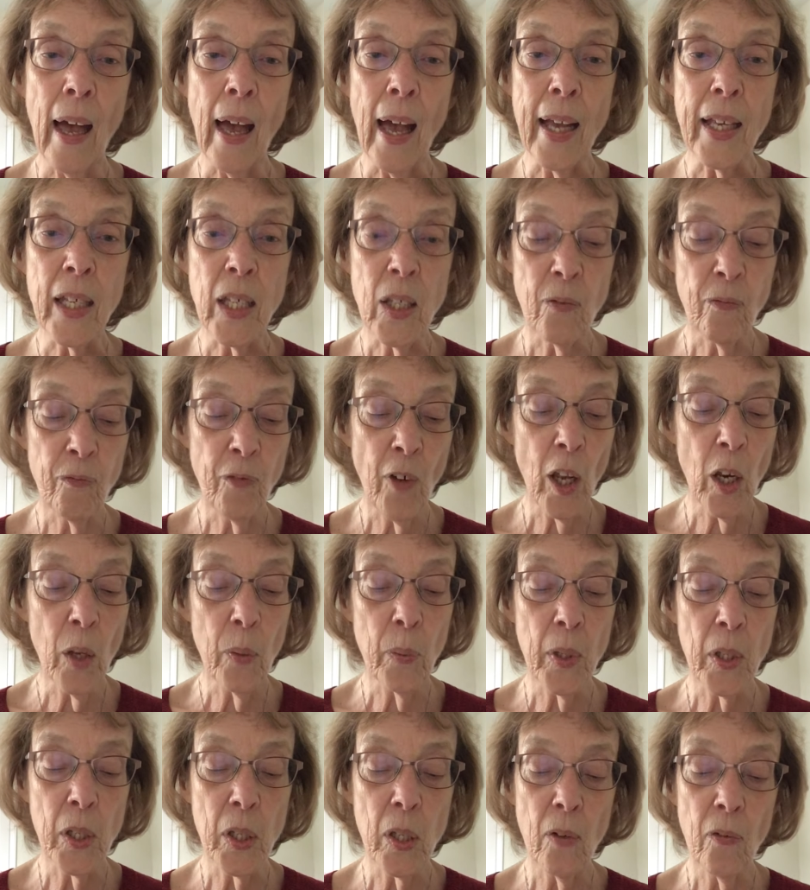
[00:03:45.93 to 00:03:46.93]
As
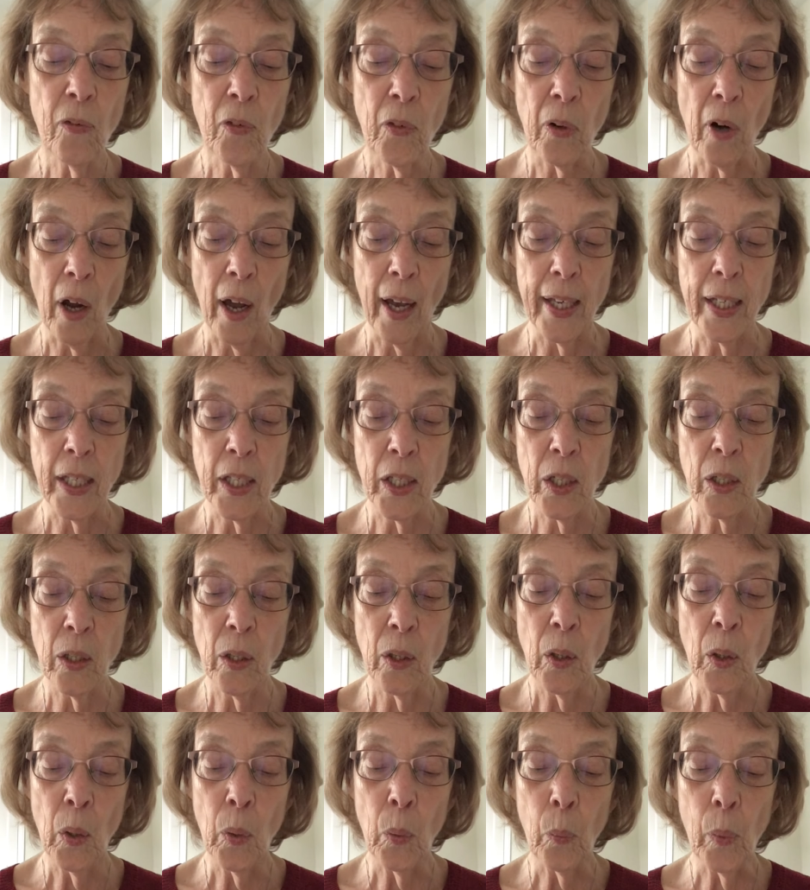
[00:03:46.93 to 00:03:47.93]
followers of Christ,
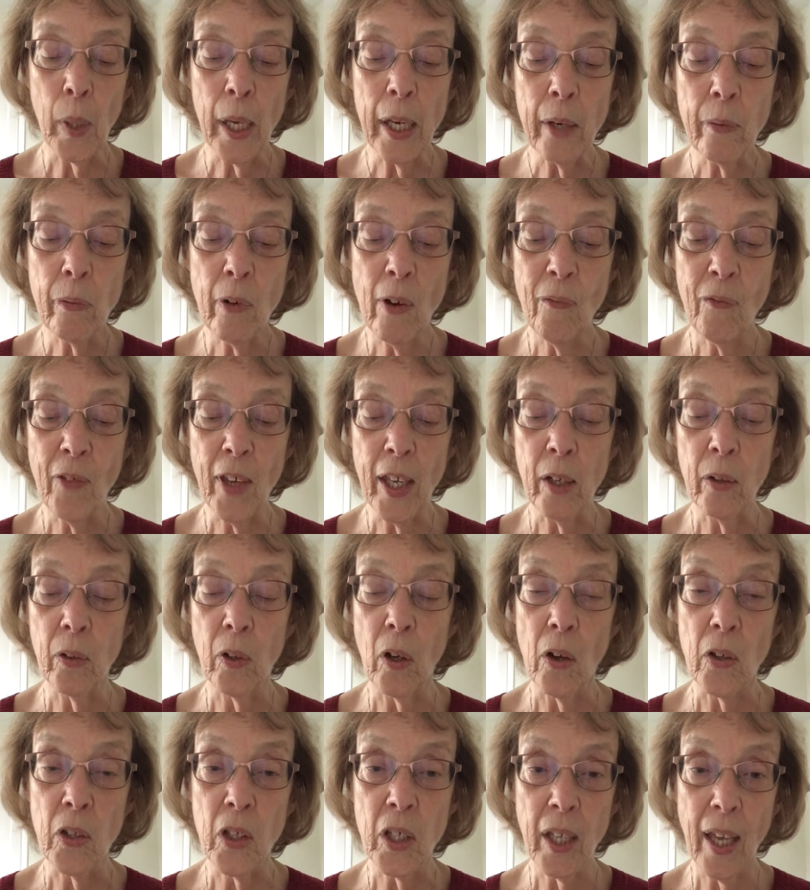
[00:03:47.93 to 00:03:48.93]
we reveal
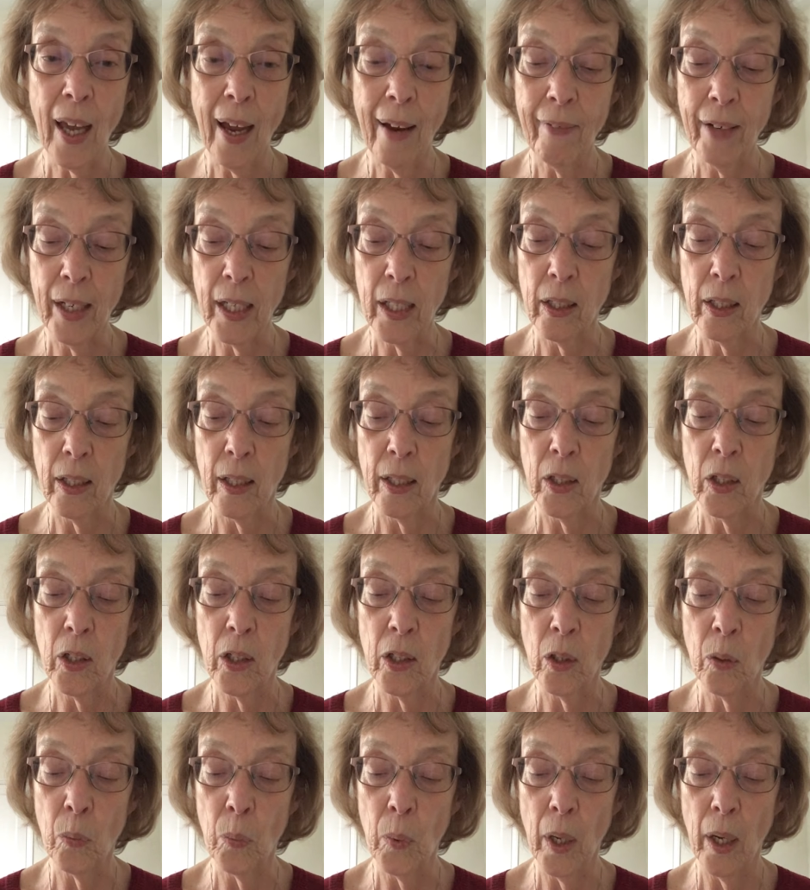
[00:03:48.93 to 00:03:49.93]
God's character to
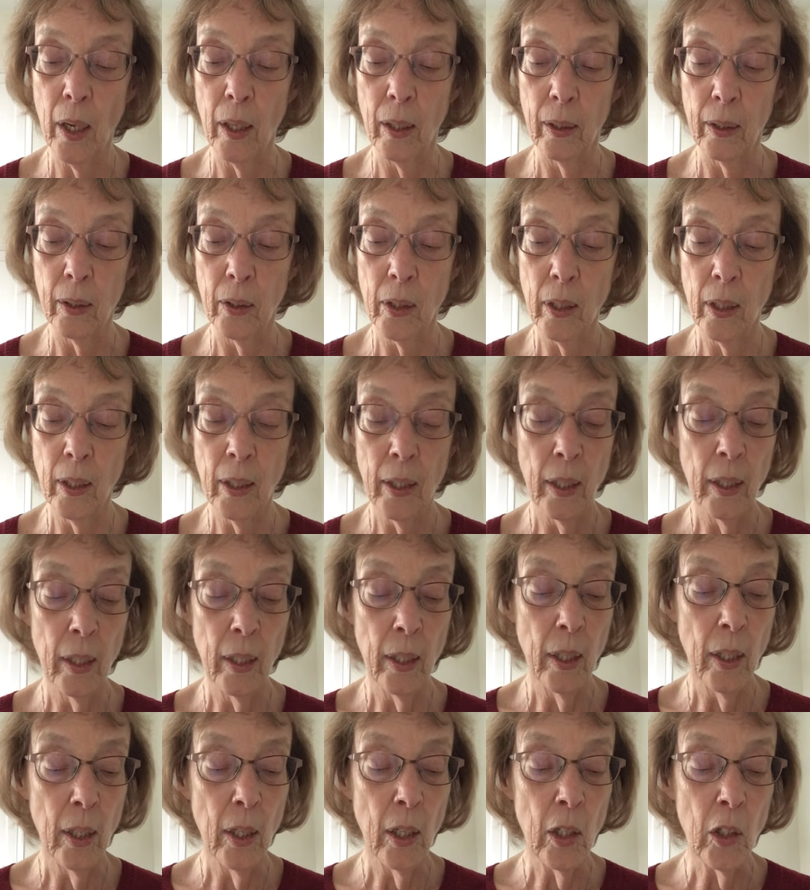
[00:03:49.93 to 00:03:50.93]
the world,
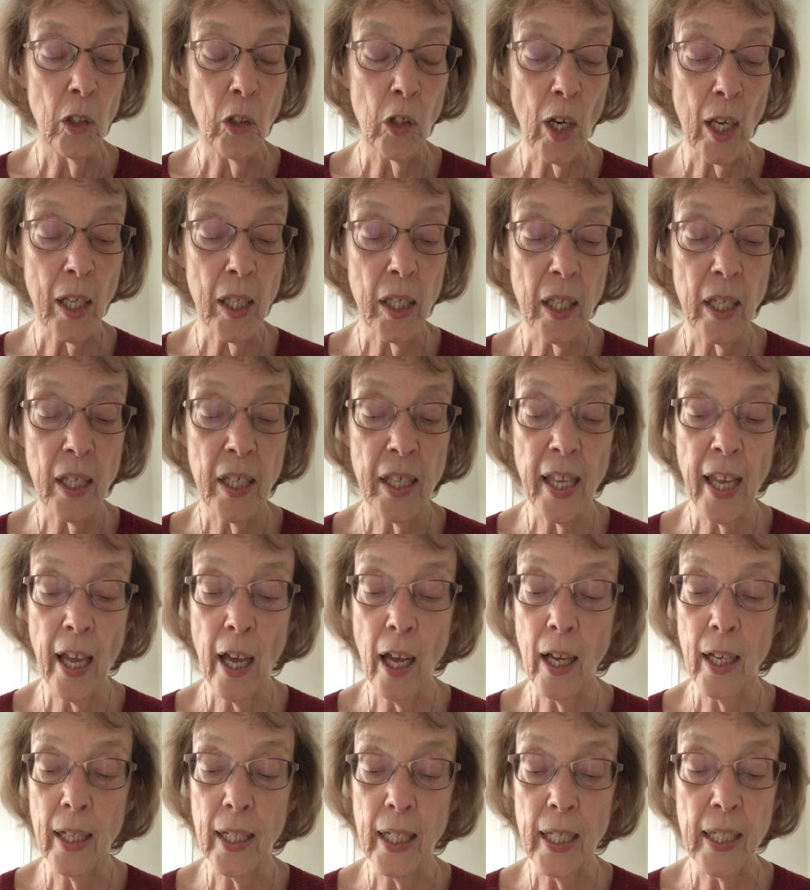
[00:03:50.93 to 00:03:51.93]
just as the
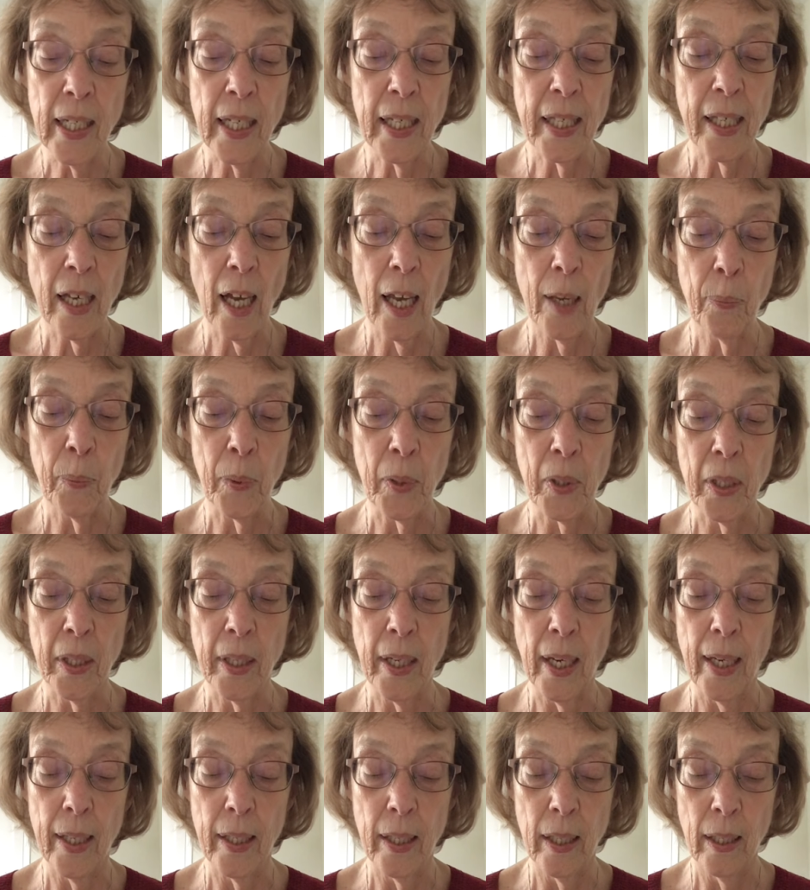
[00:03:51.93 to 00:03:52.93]
early disciples
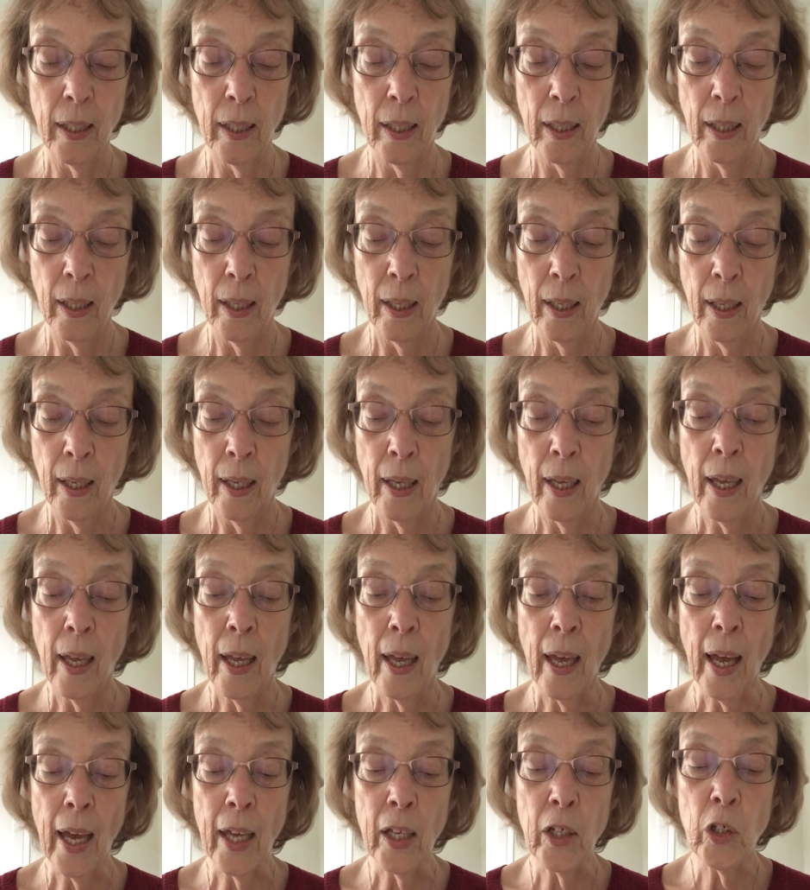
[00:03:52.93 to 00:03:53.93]
did.
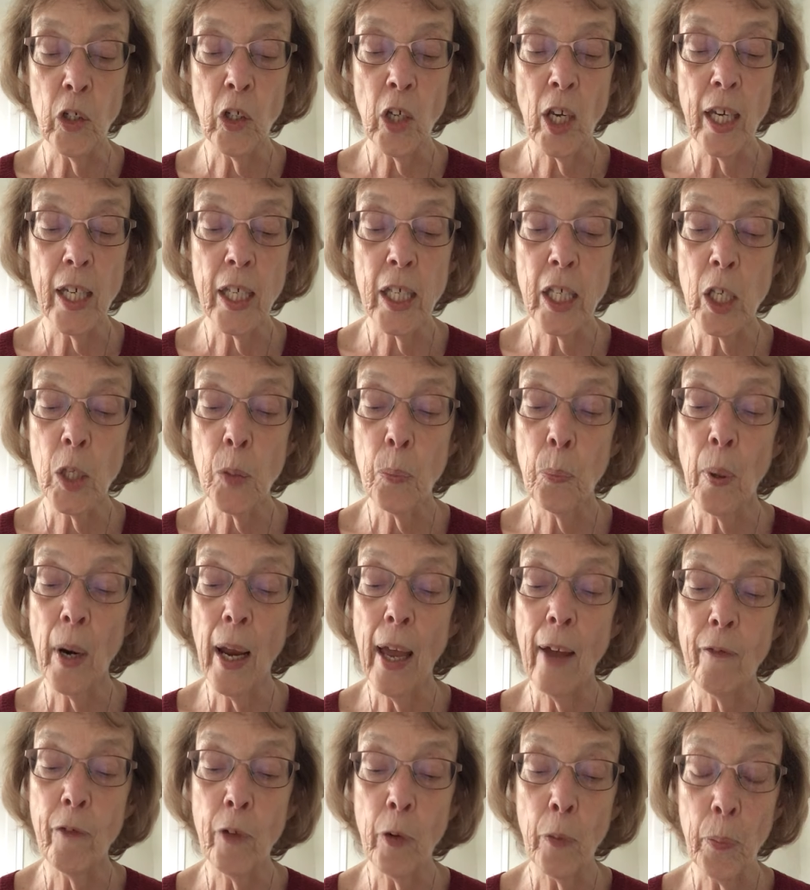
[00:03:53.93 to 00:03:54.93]
And Jesus'
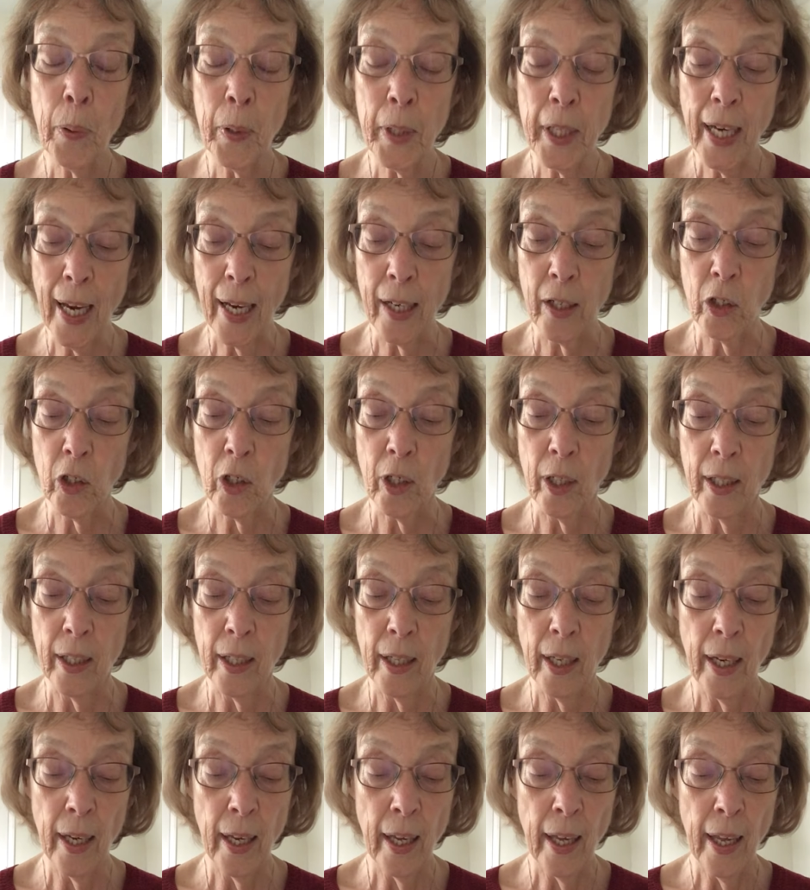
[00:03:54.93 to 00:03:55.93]
prayer for
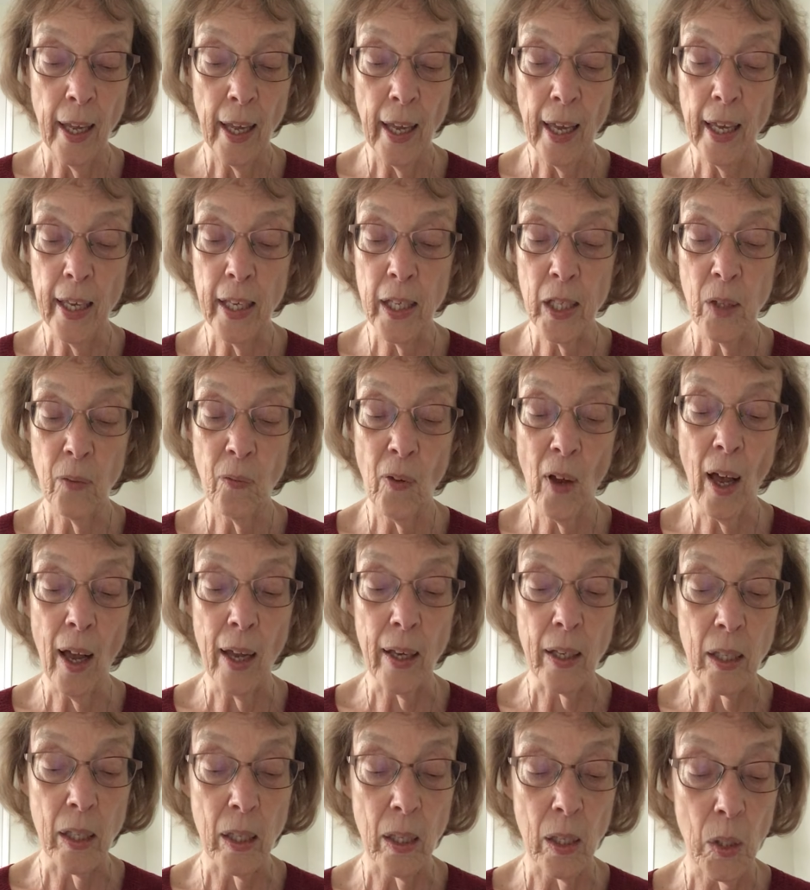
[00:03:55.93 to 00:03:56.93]
protection is for
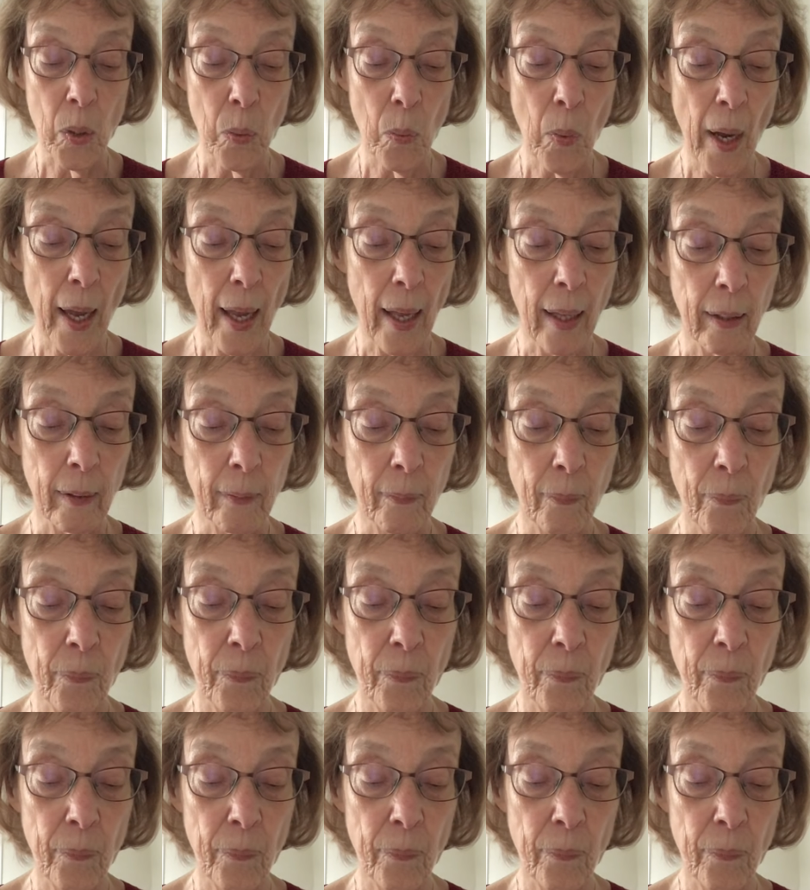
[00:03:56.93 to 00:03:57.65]
us as well.